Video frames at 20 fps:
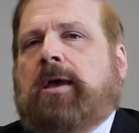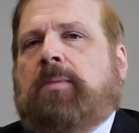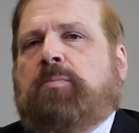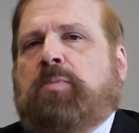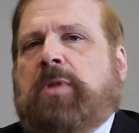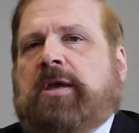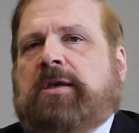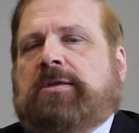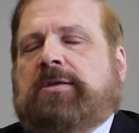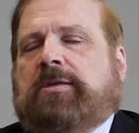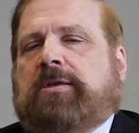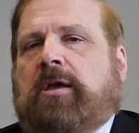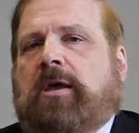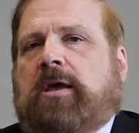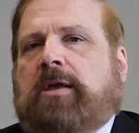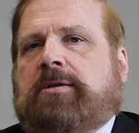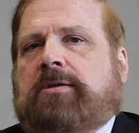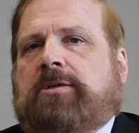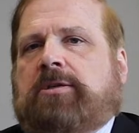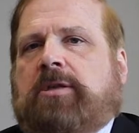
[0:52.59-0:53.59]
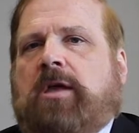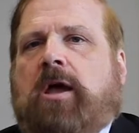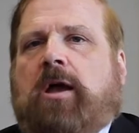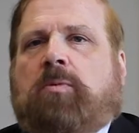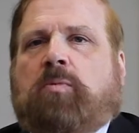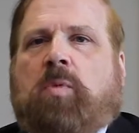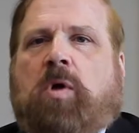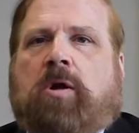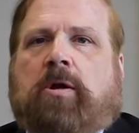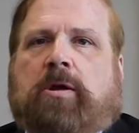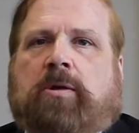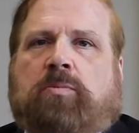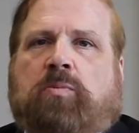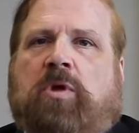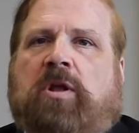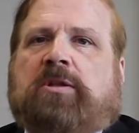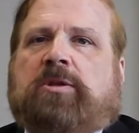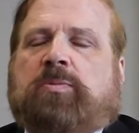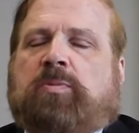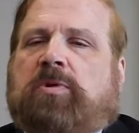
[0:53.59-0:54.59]
based on stock market
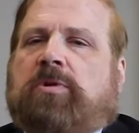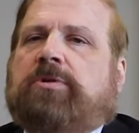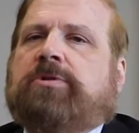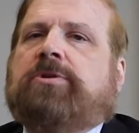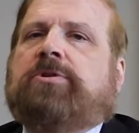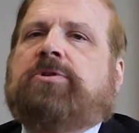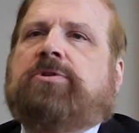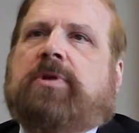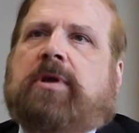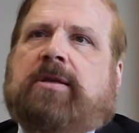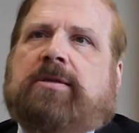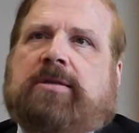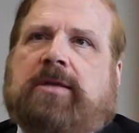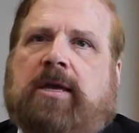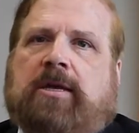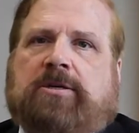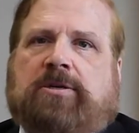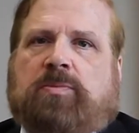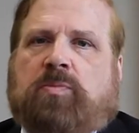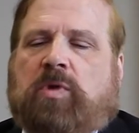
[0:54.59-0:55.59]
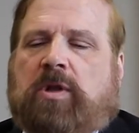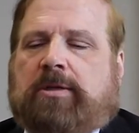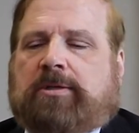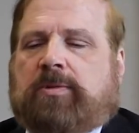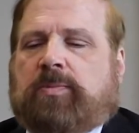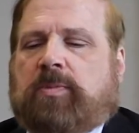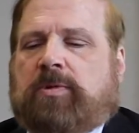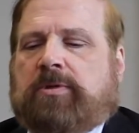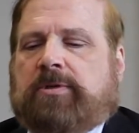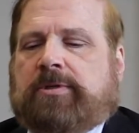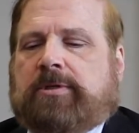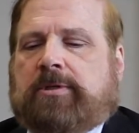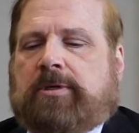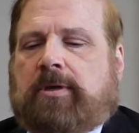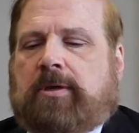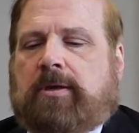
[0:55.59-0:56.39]
multiples or transaction multiples.